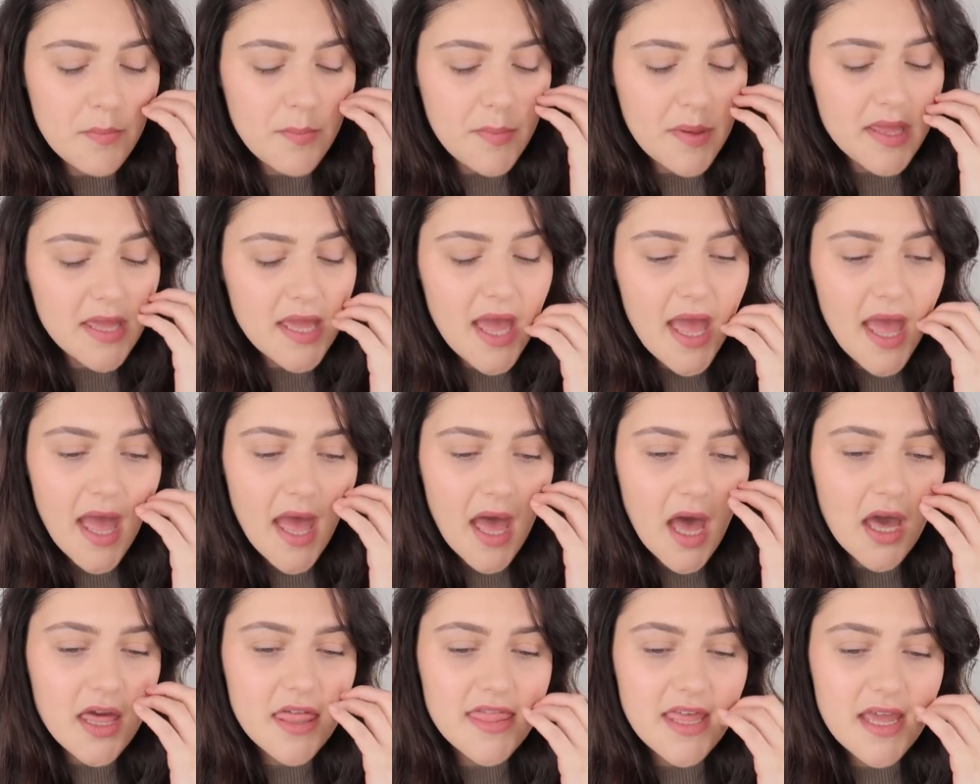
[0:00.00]
But
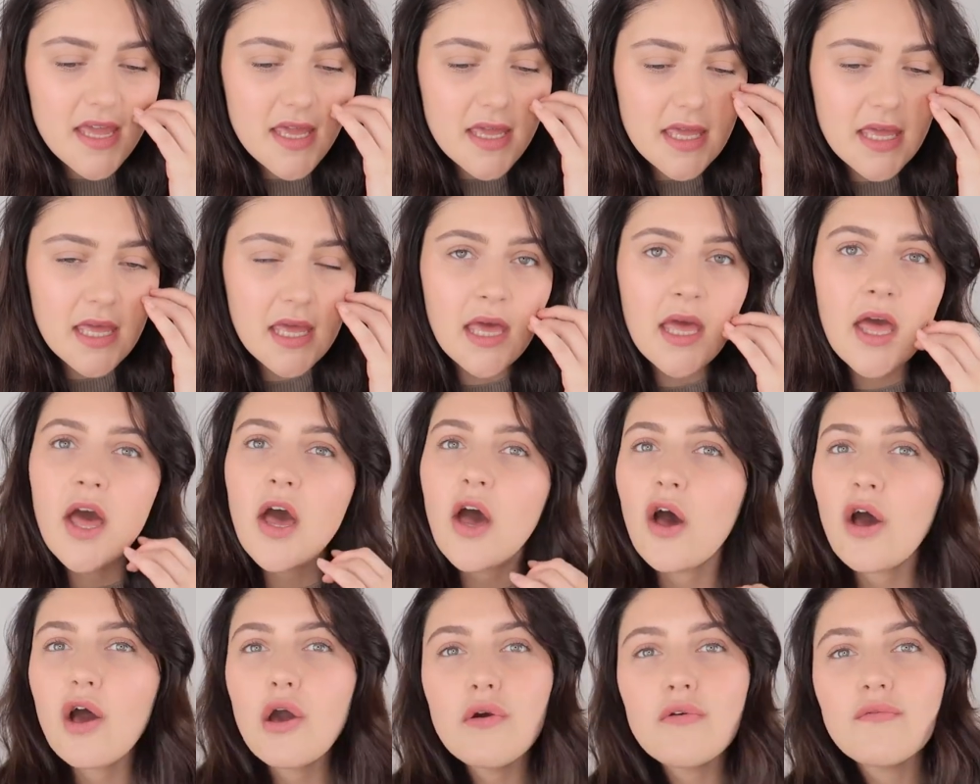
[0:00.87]
yeah, I think
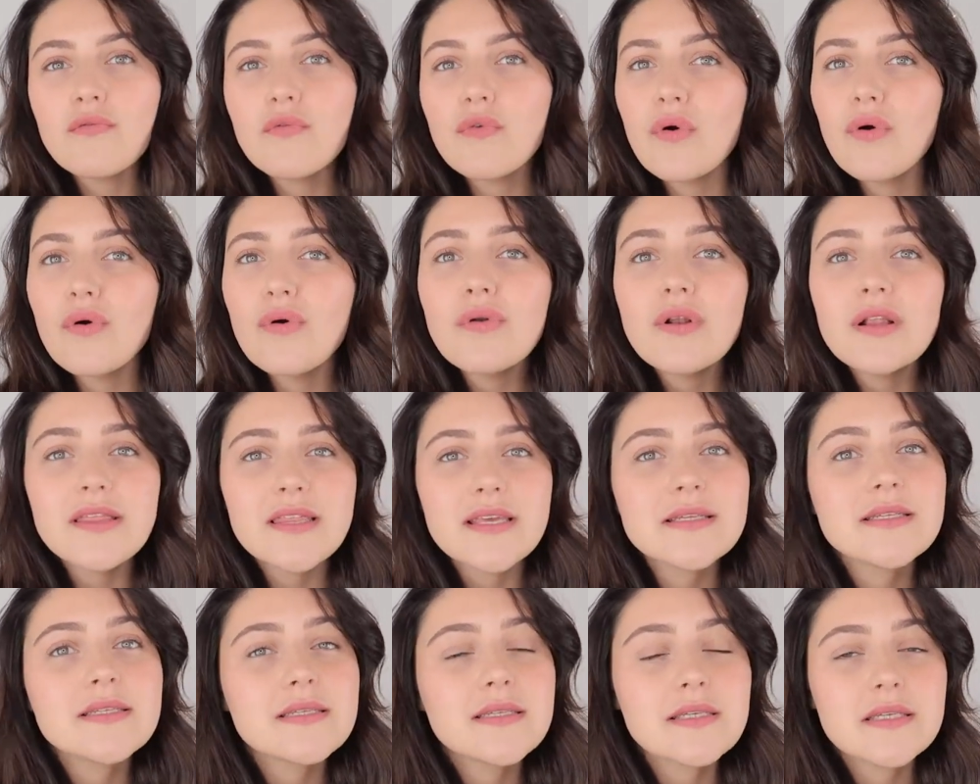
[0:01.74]
overall
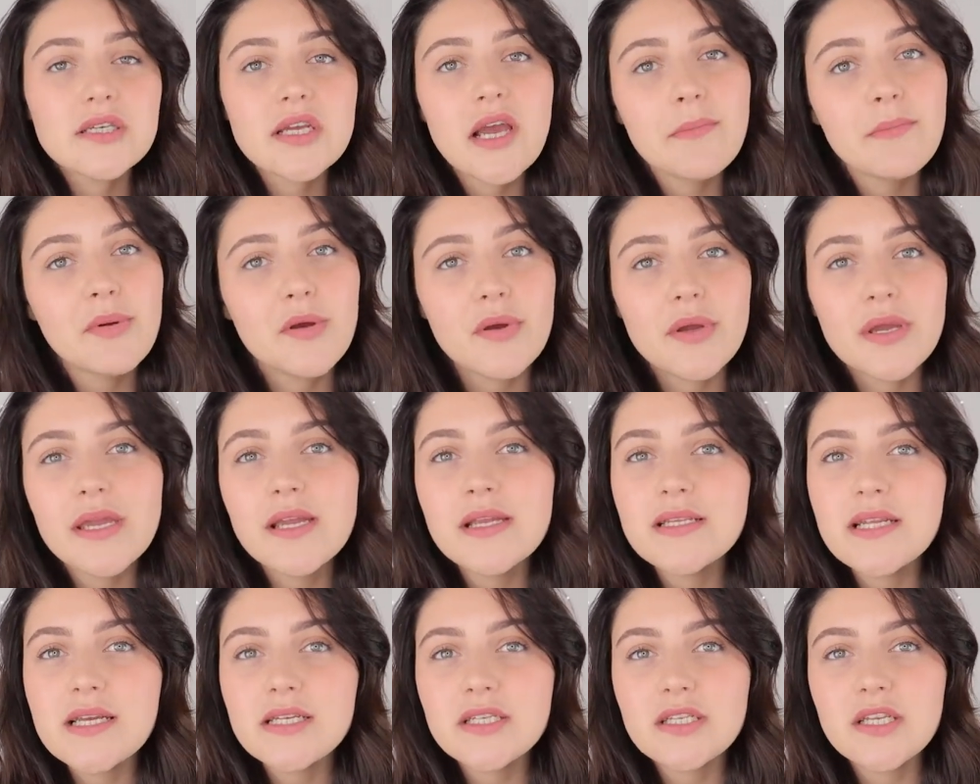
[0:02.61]
this is a shampoo and
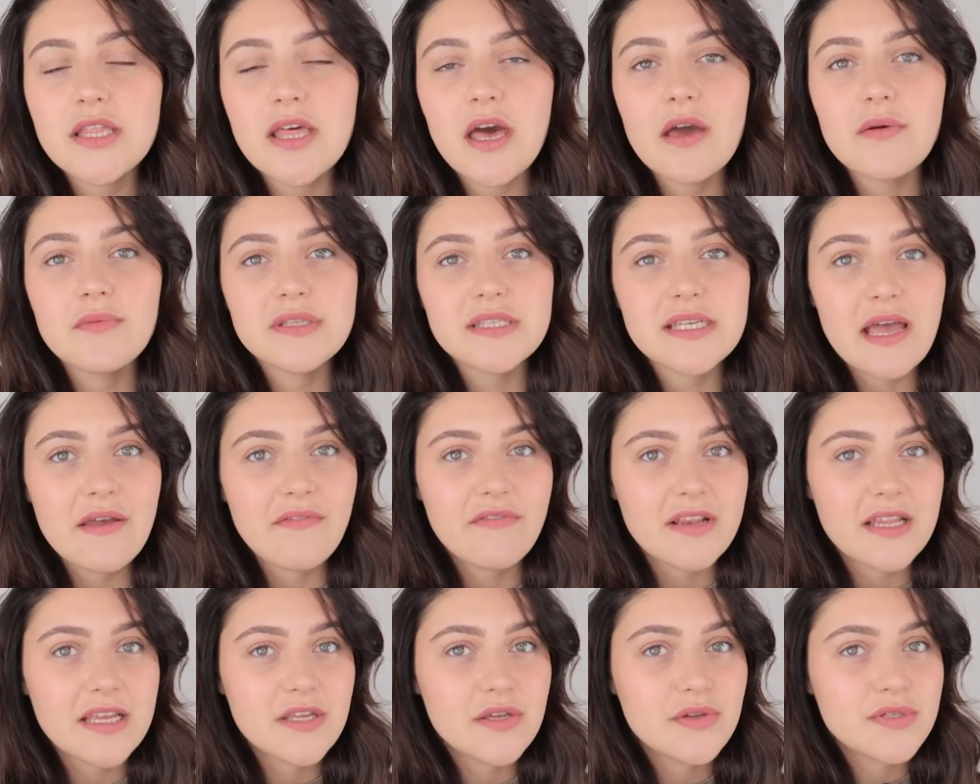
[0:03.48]
conditioner that I would
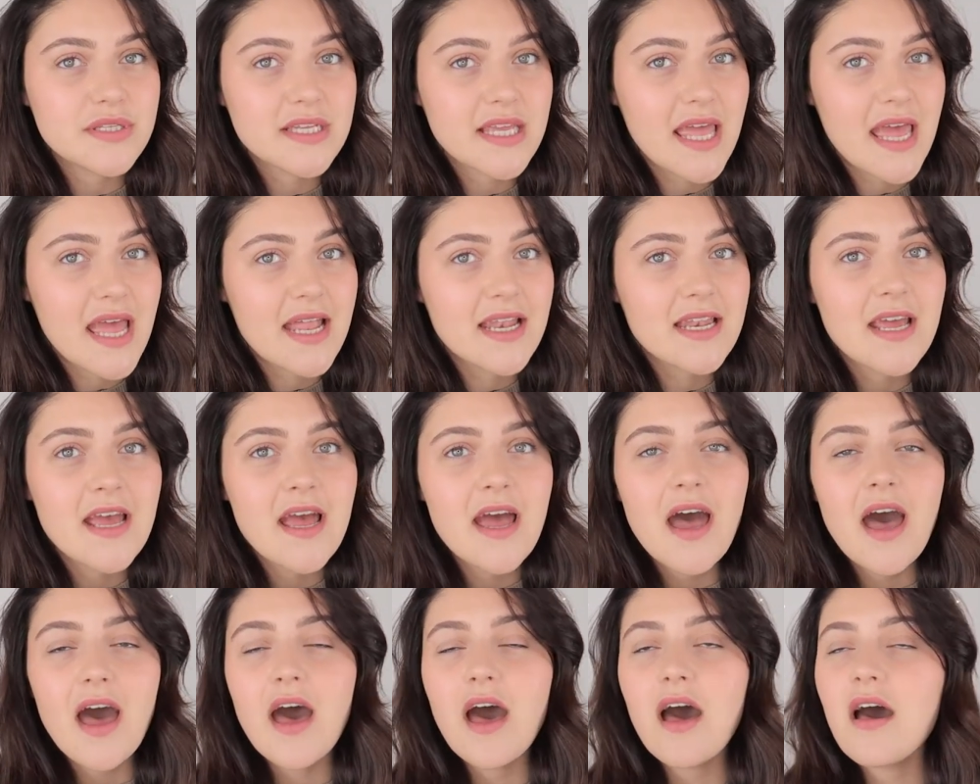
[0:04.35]
definitely use again.
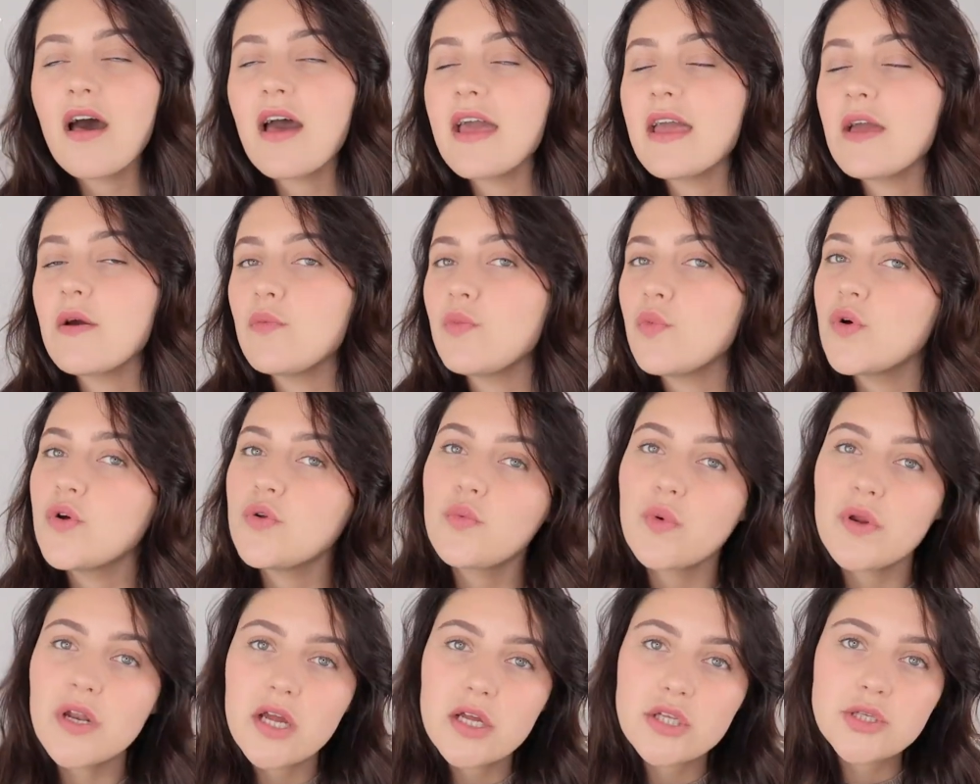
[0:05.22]
I would
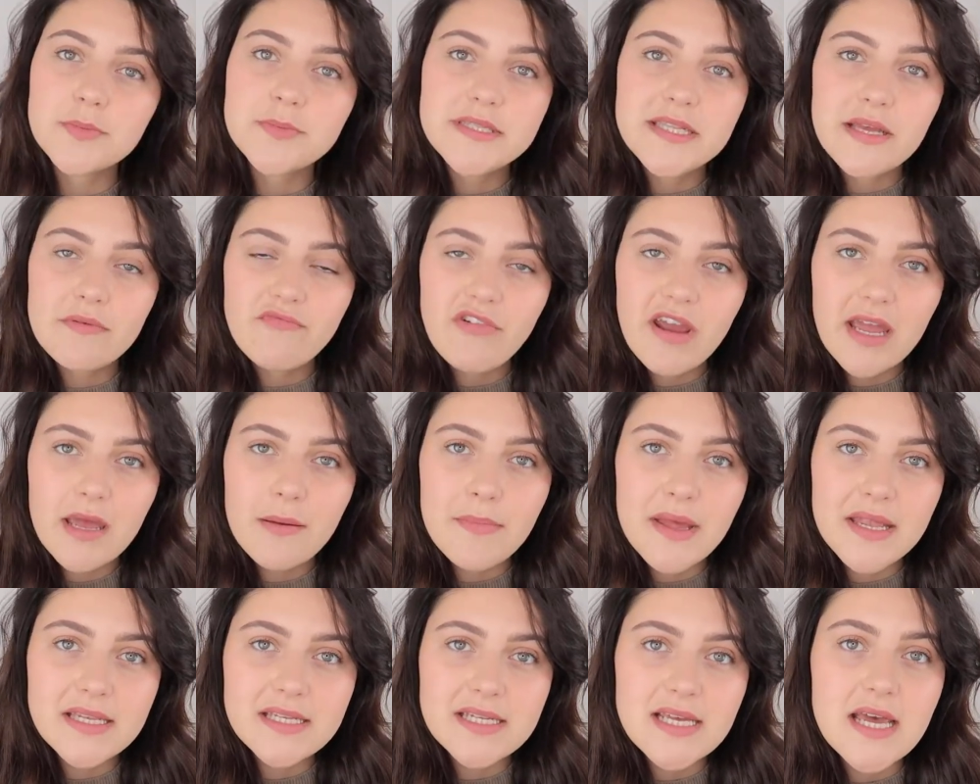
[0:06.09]
100%
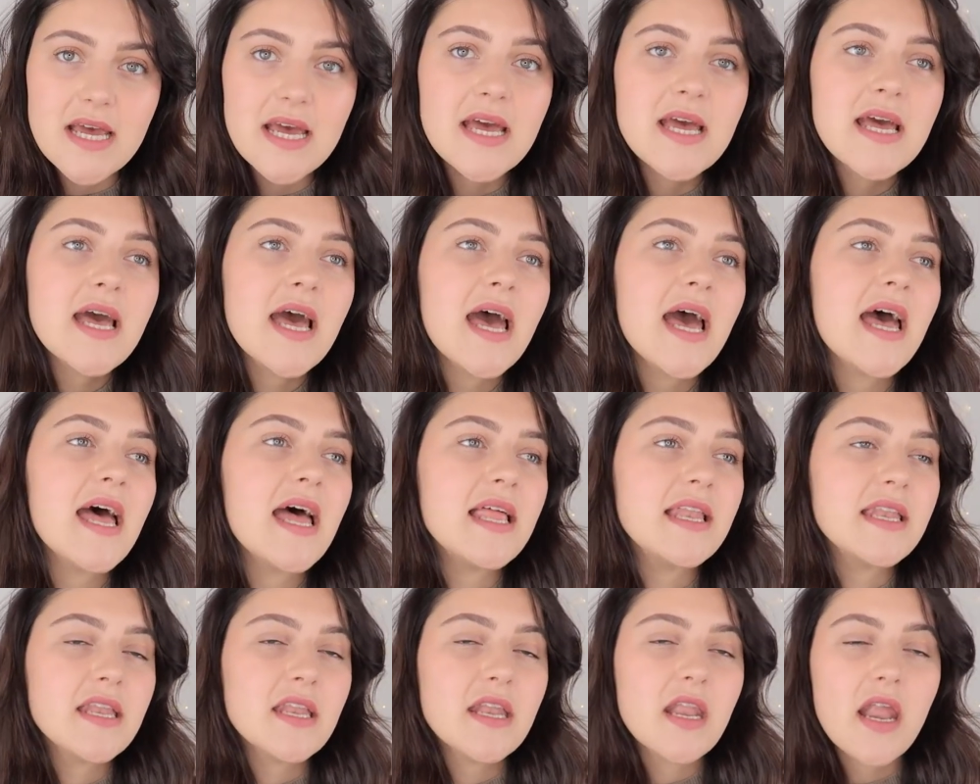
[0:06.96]
recommend it,
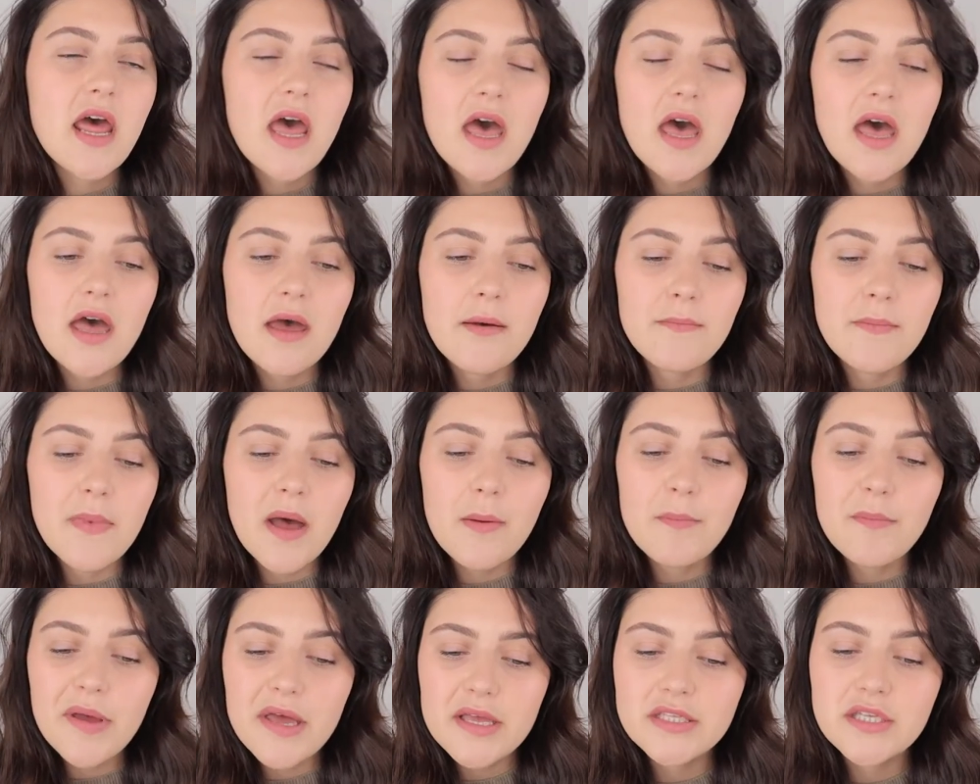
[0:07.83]
and
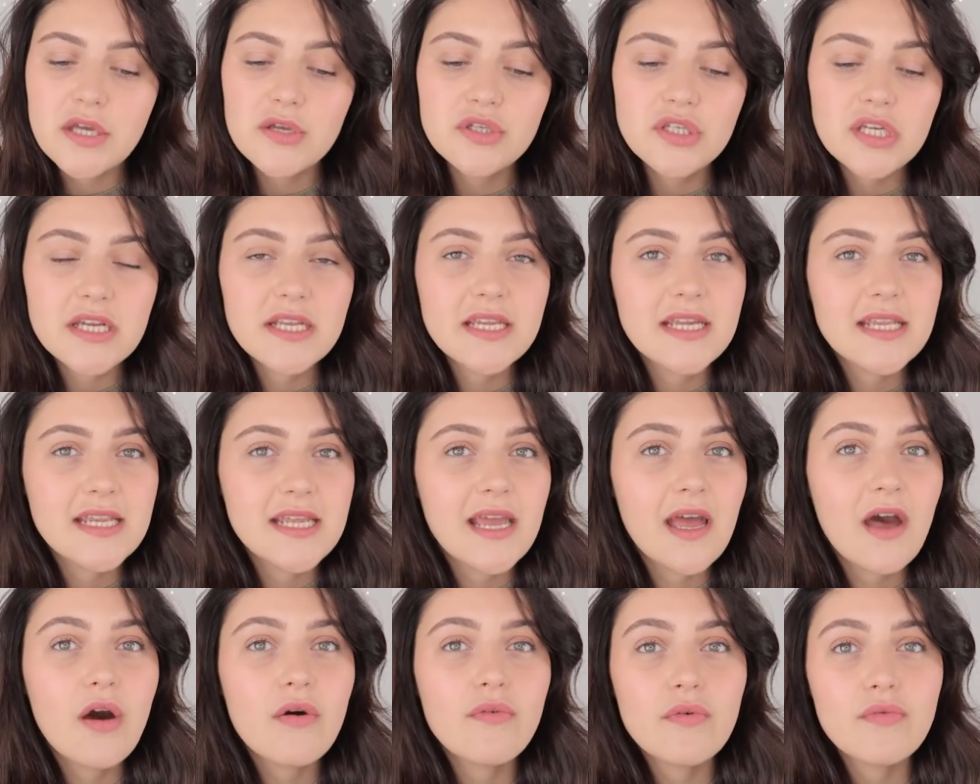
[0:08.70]
Umberto
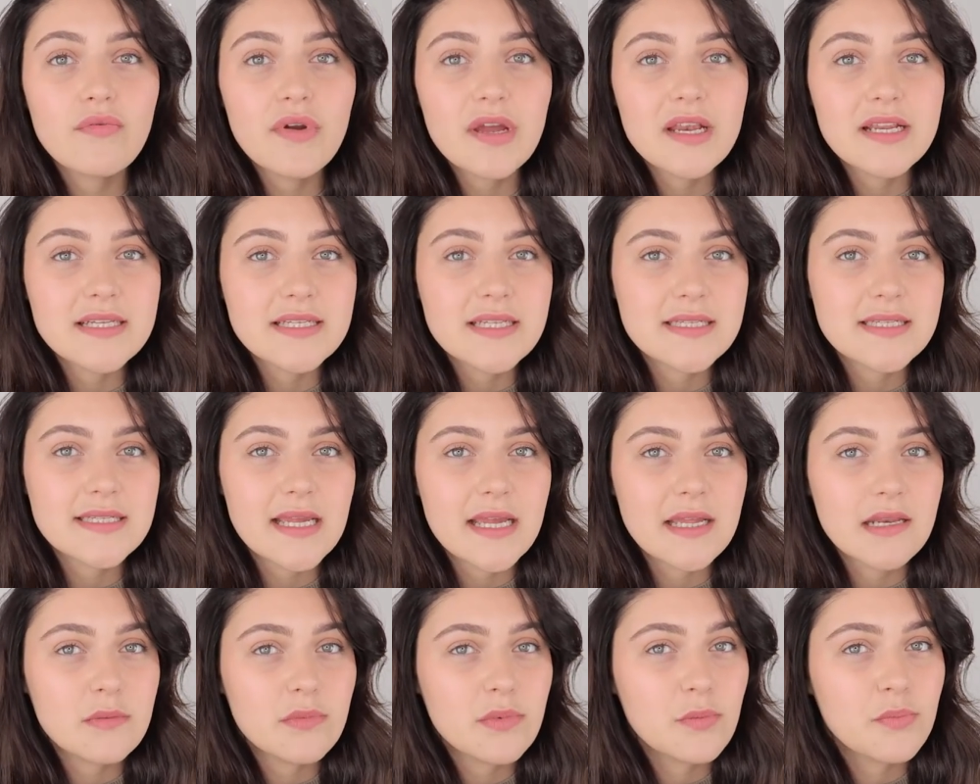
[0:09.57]
Giannini are a really
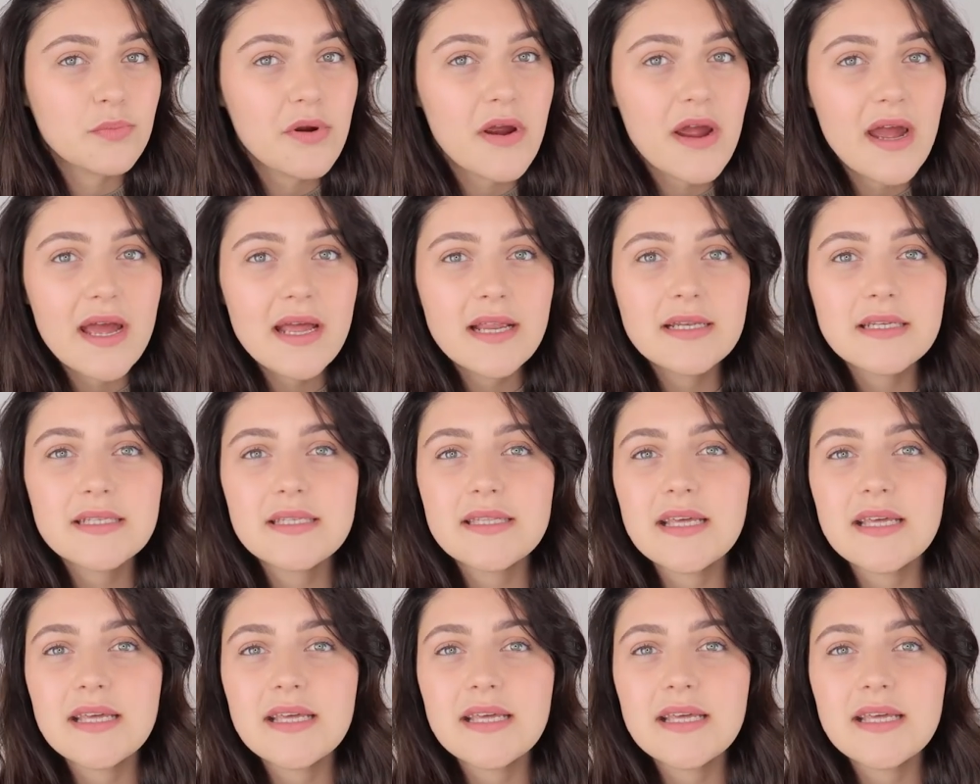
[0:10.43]
sustainable brand.